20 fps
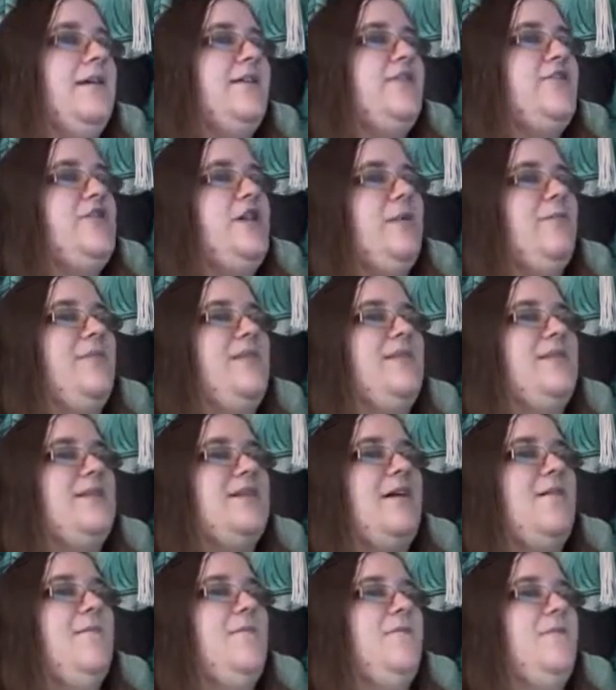gem
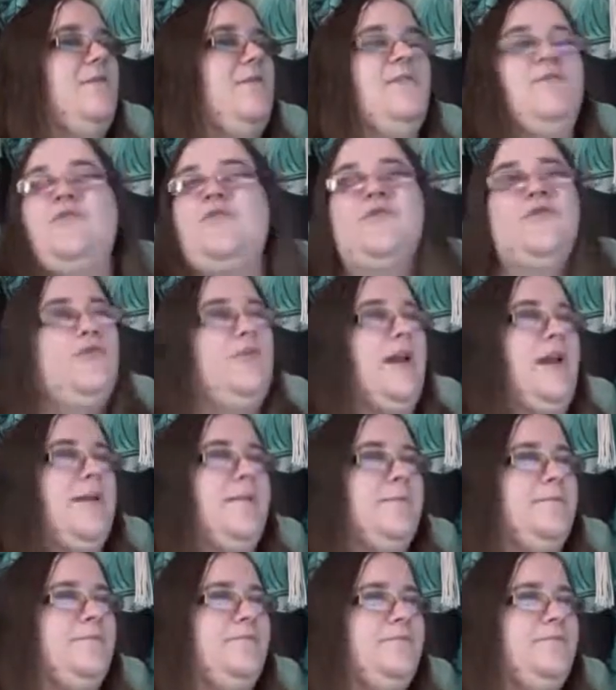stuff, and it was great.